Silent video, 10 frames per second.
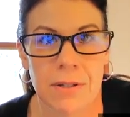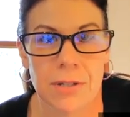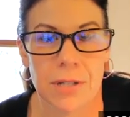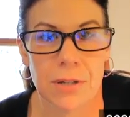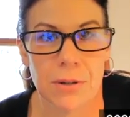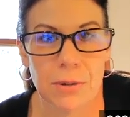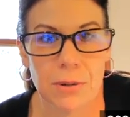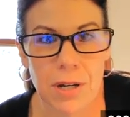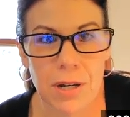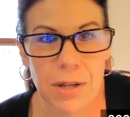So
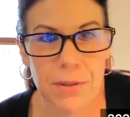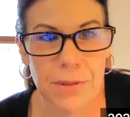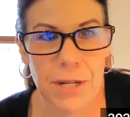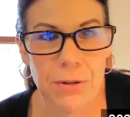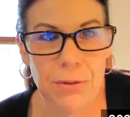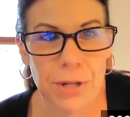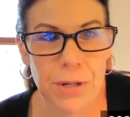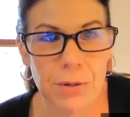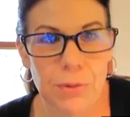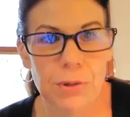we don't
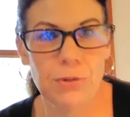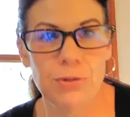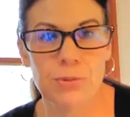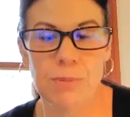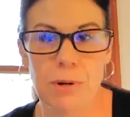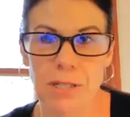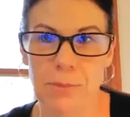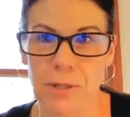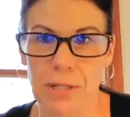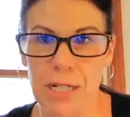know whose
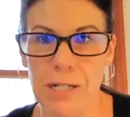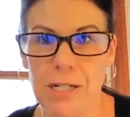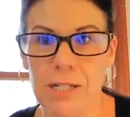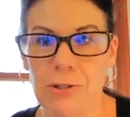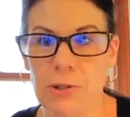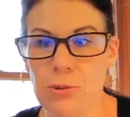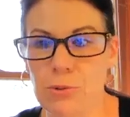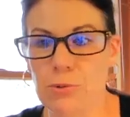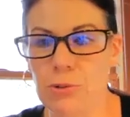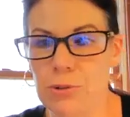responsibility it is
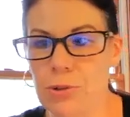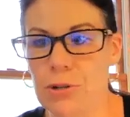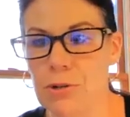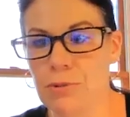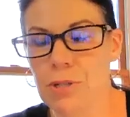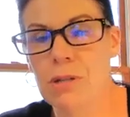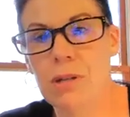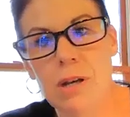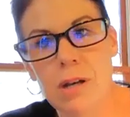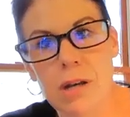to do those,
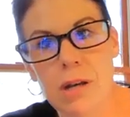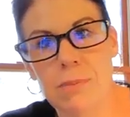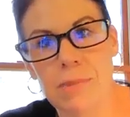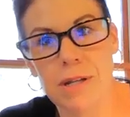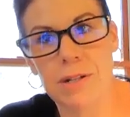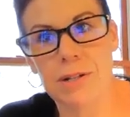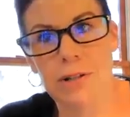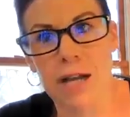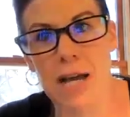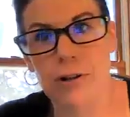and
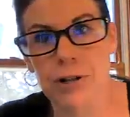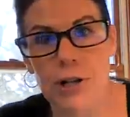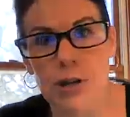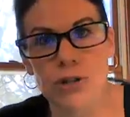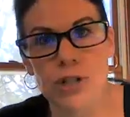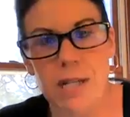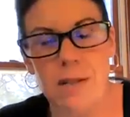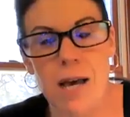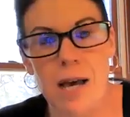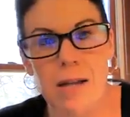how to negotiate
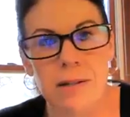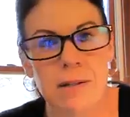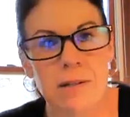that.